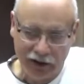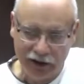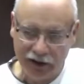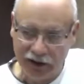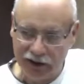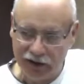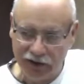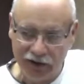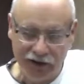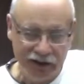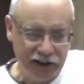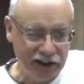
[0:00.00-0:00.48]

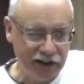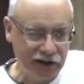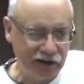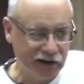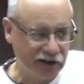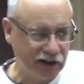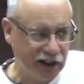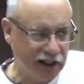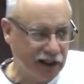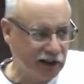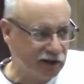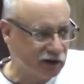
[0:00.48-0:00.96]
in
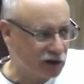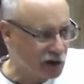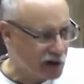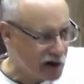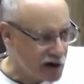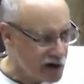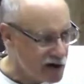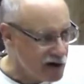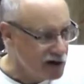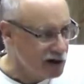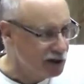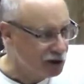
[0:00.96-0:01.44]
these days
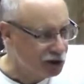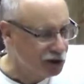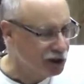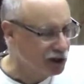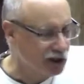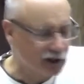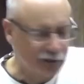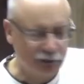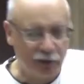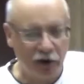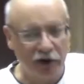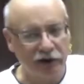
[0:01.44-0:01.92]
urging
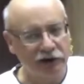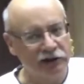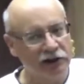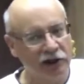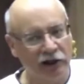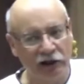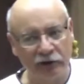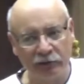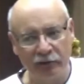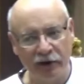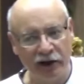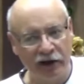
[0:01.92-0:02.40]
it upon
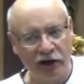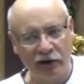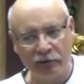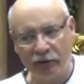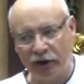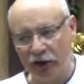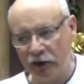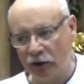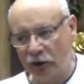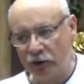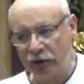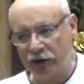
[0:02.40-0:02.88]
young men in
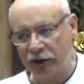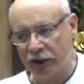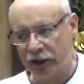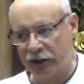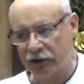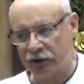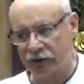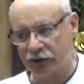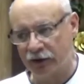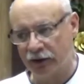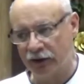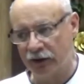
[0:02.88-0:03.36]
my own
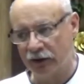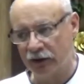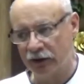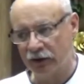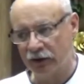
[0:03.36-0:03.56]
country.